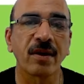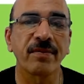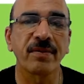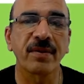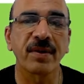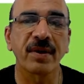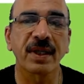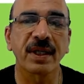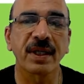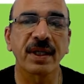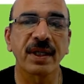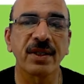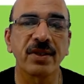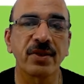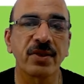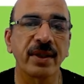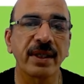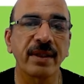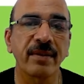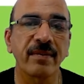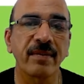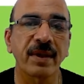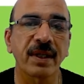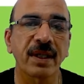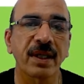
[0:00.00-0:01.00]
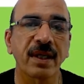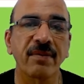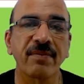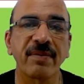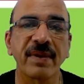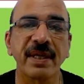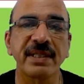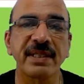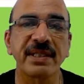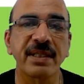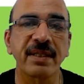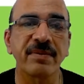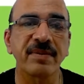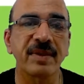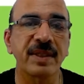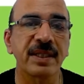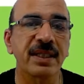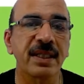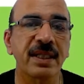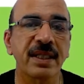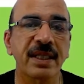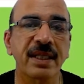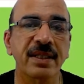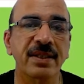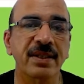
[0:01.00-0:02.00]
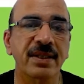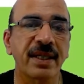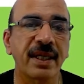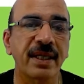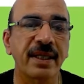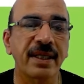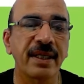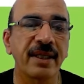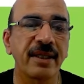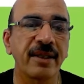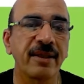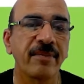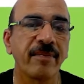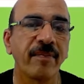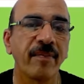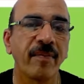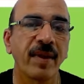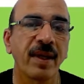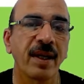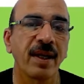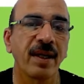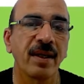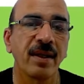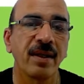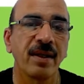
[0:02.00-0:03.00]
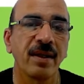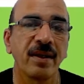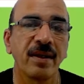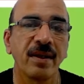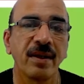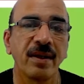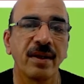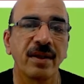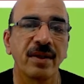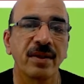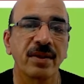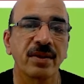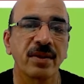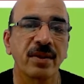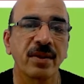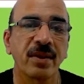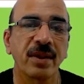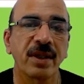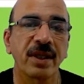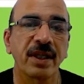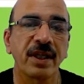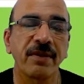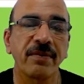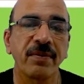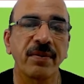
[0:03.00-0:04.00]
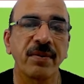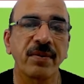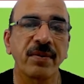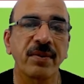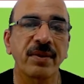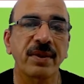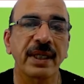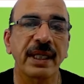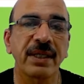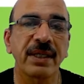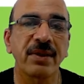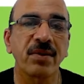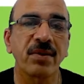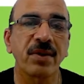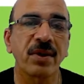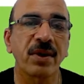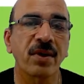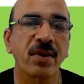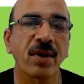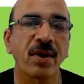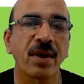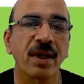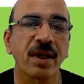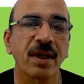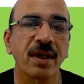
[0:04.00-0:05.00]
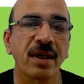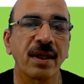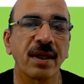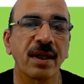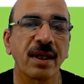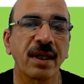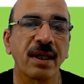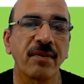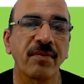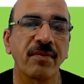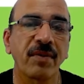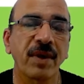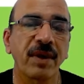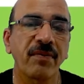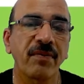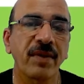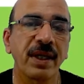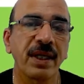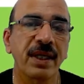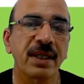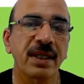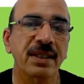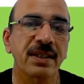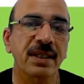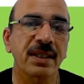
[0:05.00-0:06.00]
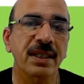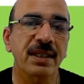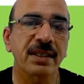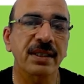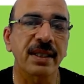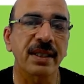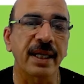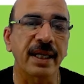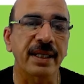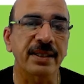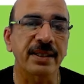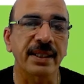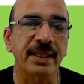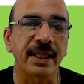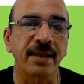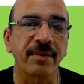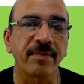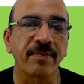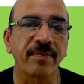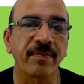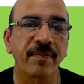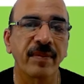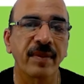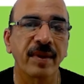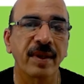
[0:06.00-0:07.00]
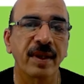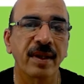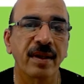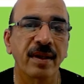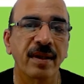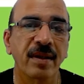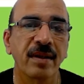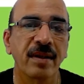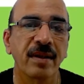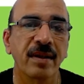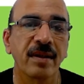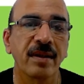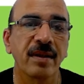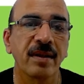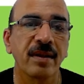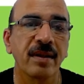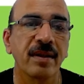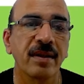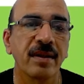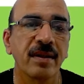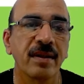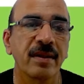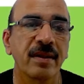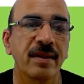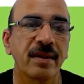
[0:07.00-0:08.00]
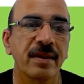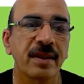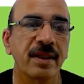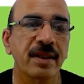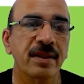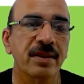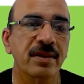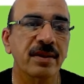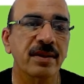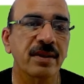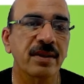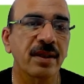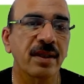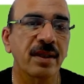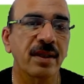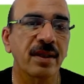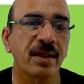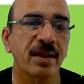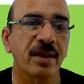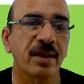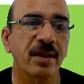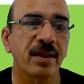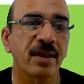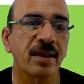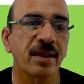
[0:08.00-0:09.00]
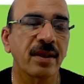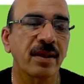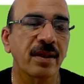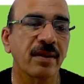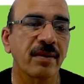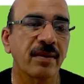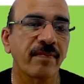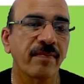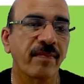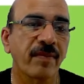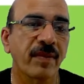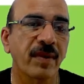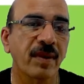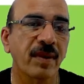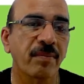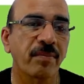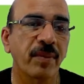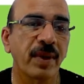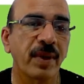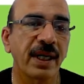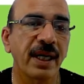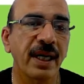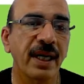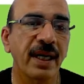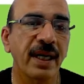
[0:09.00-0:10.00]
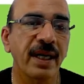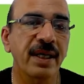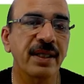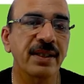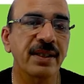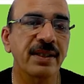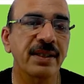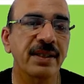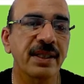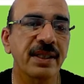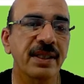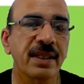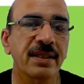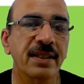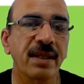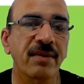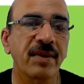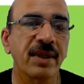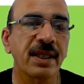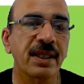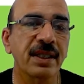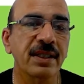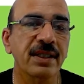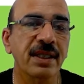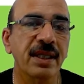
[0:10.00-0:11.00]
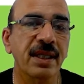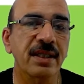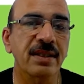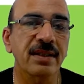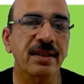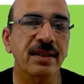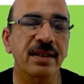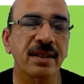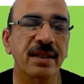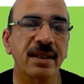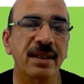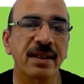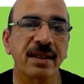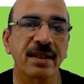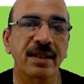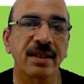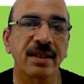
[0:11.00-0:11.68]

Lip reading: All of you are enjoying. Now, festive season has started. So, if you try to recall what we discussed last time, yes, Parnay is saying, sir, we discussed